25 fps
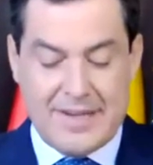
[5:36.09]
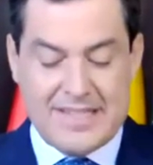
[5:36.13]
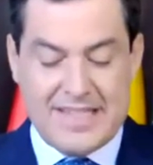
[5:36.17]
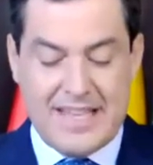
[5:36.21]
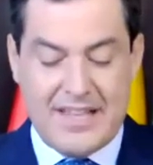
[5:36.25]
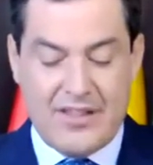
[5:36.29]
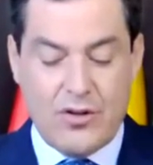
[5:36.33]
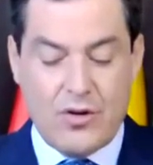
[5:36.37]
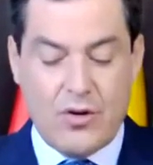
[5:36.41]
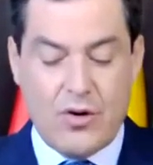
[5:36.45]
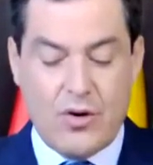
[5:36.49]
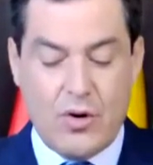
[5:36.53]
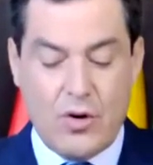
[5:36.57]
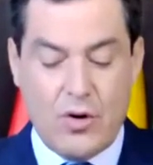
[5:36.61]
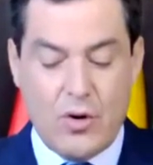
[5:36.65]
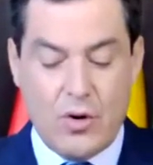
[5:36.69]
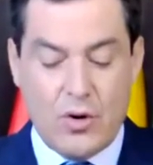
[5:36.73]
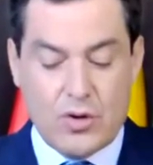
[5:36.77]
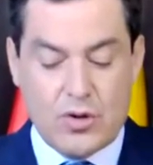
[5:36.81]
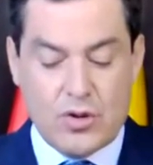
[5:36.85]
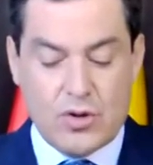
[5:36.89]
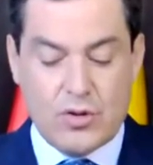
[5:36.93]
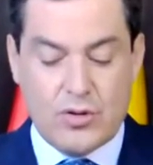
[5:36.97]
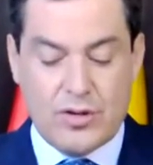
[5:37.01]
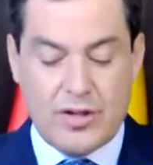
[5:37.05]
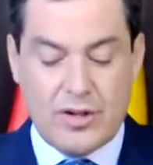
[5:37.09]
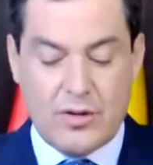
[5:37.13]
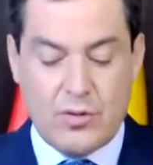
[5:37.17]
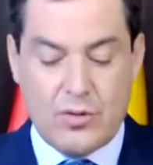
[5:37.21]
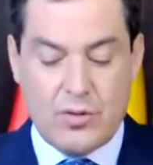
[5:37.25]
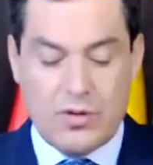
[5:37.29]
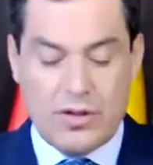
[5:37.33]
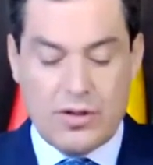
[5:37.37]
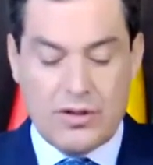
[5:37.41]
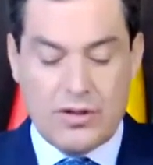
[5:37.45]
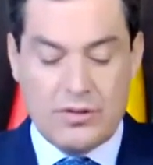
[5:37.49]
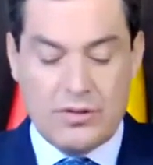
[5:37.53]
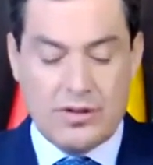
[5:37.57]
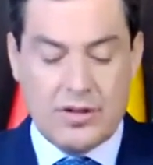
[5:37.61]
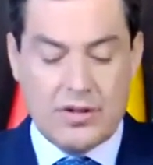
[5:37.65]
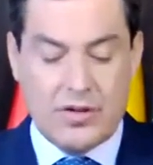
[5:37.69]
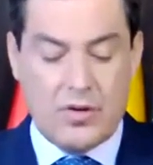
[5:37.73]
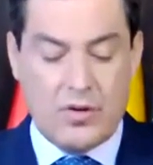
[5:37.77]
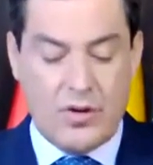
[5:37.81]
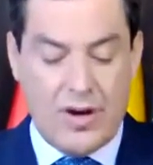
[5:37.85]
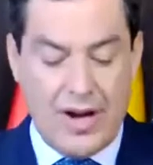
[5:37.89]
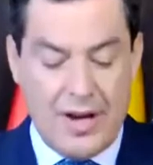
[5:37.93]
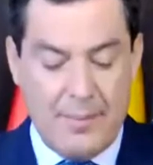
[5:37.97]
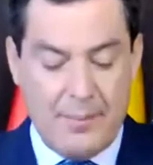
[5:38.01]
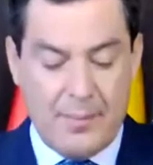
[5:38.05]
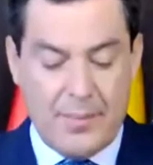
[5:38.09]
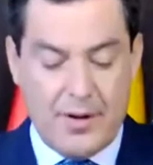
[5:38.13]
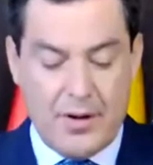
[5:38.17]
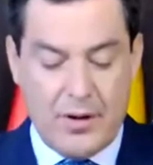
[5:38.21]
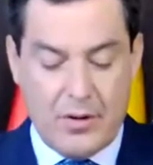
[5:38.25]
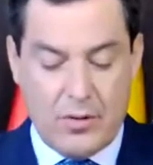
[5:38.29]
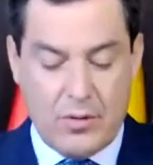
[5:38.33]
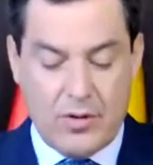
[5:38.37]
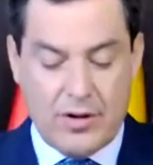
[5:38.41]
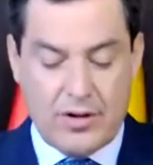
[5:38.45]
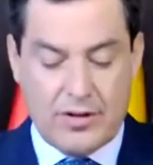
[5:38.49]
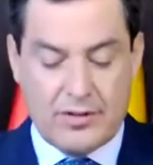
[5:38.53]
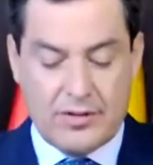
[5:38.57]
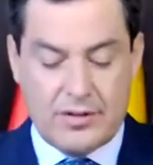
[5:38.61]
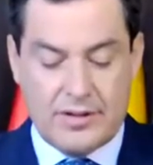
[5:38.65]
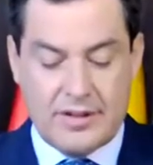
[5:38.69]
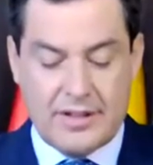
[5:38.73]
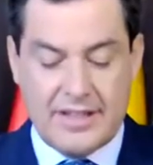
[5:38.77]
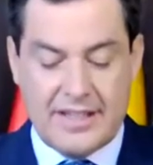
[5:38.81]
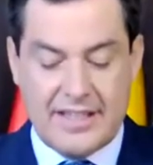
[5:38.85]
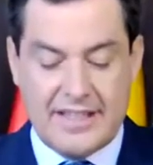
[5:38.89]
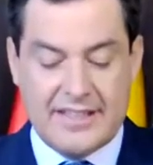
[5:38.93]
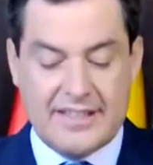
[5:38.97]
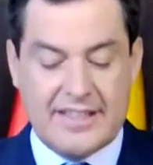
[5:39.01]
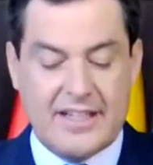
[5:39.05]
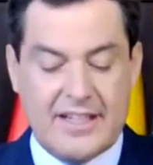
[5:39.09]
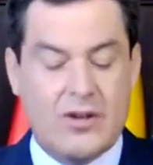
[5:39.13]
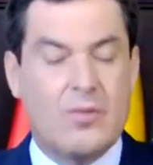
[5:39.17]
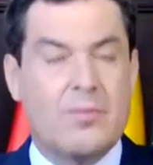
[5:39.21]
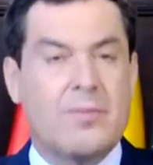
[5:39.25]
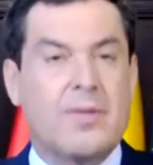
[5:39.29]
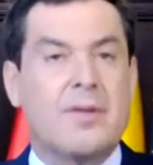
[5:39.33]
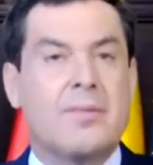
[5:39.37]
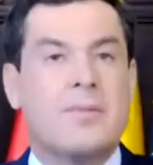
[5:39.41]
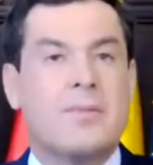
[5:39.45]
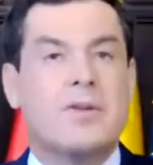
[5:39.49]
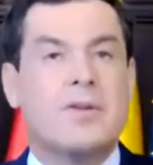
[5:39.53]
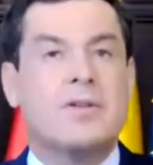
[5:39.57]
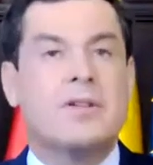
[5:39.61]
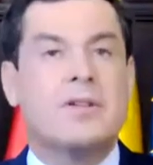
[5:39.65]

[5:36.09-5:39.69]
The opinion was adopted in the EMPLEG committee